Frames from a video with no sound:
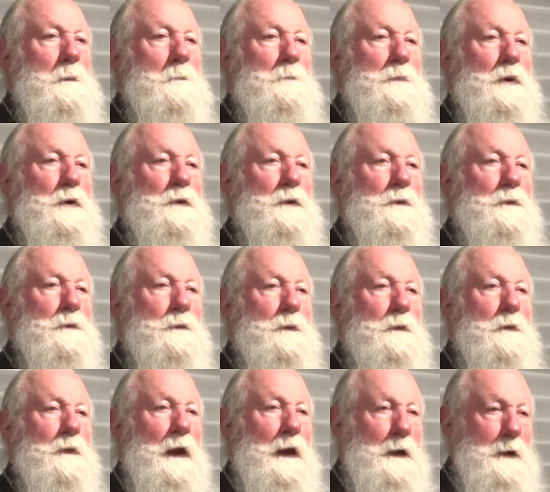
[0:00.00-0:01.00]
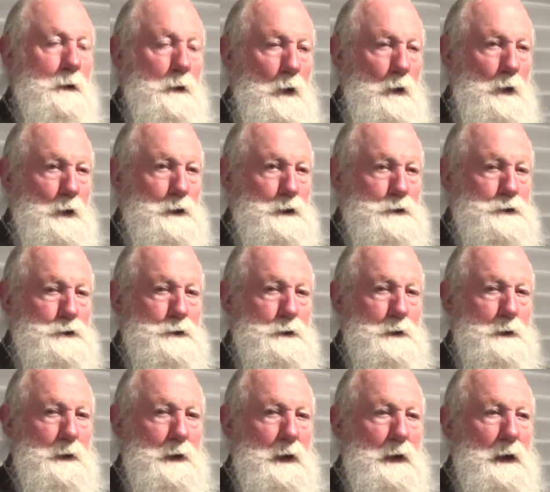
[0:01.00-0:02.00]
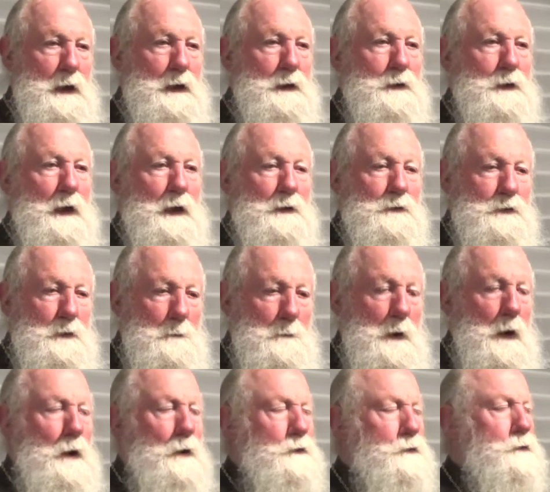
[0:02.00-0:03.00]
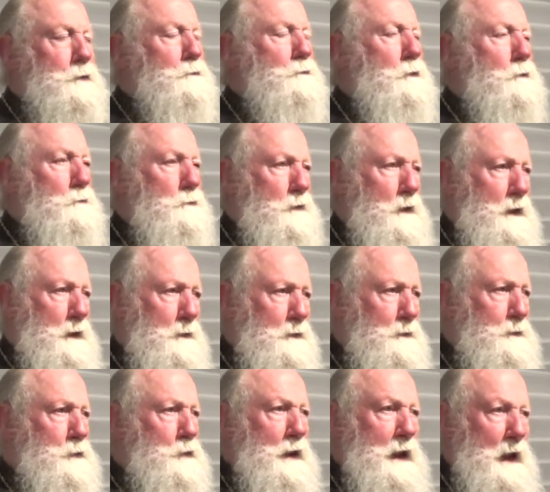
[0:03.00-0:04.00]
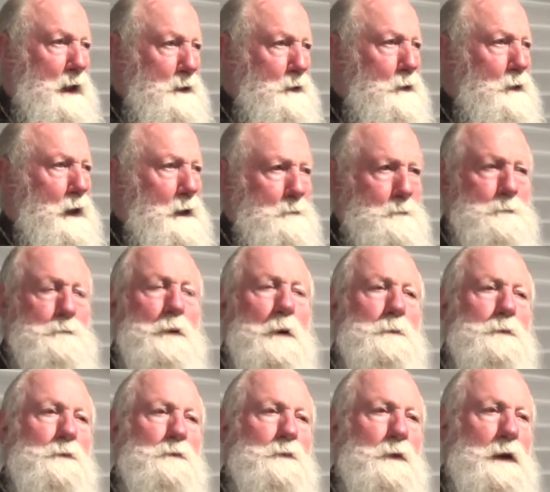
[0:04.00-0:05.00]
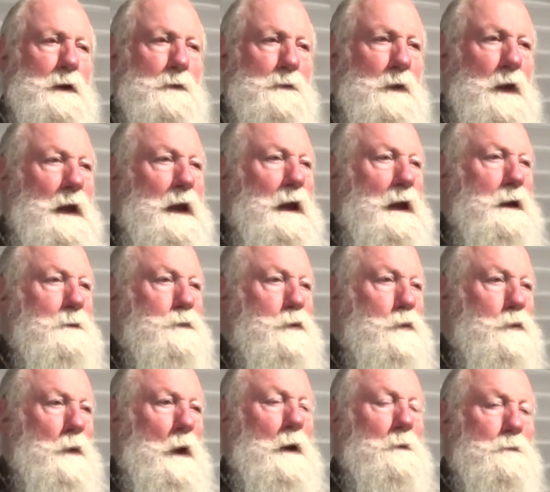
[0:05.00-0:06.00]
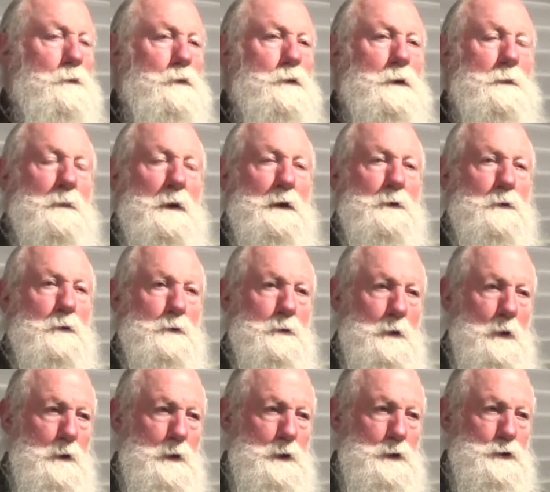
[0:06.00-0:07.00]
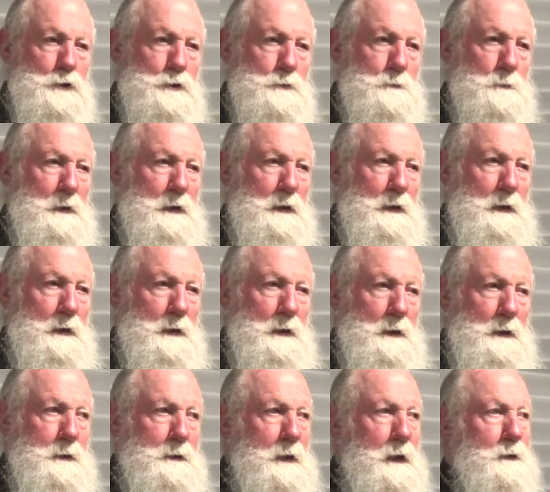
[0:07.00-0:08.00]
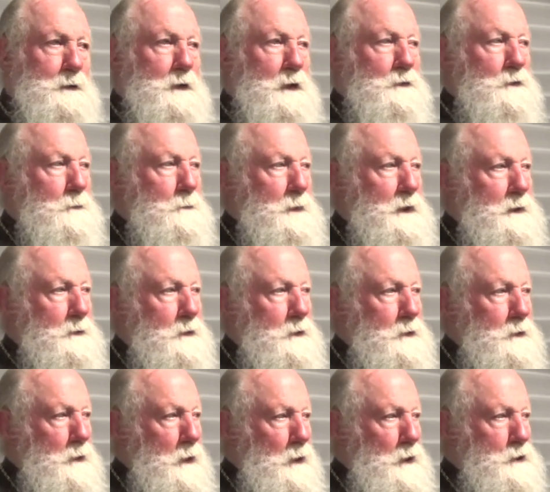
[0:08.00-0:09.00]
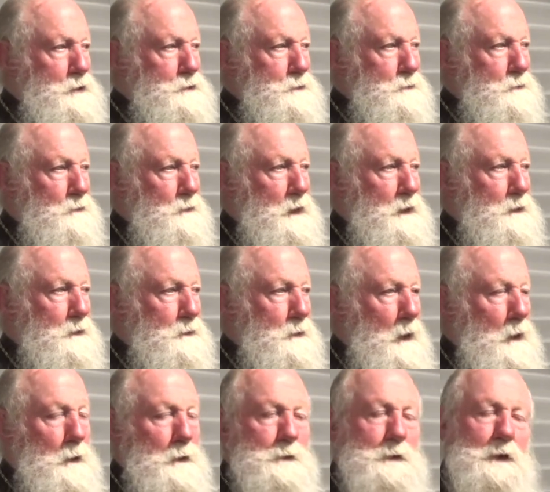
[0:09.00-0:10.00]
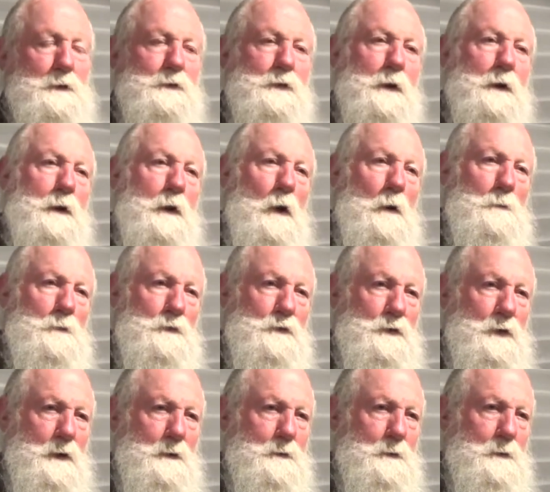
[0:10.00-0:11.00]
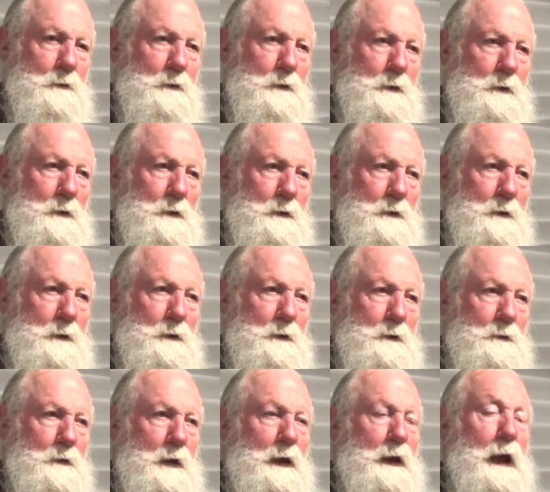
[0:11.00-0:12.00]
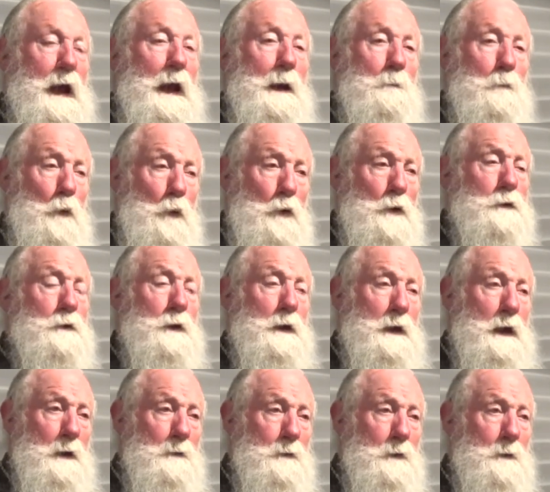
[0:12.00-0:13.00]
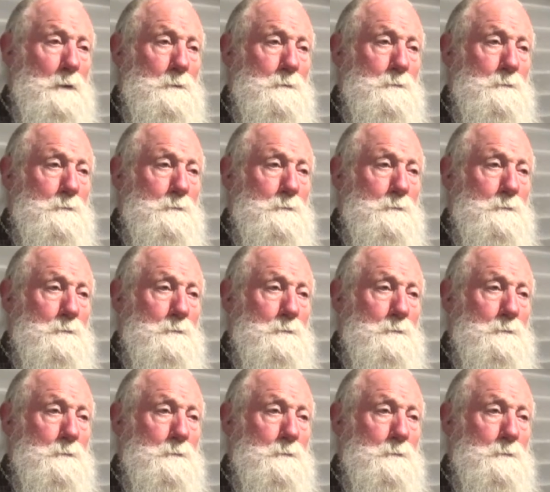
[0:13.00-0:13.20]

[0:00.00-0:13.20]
But that knowledge is a mask for faith. You cannot have proper faith if you depend on knowledge. Now, it doesn't mean that knowledge and faith are necessarily opposite. They can work together.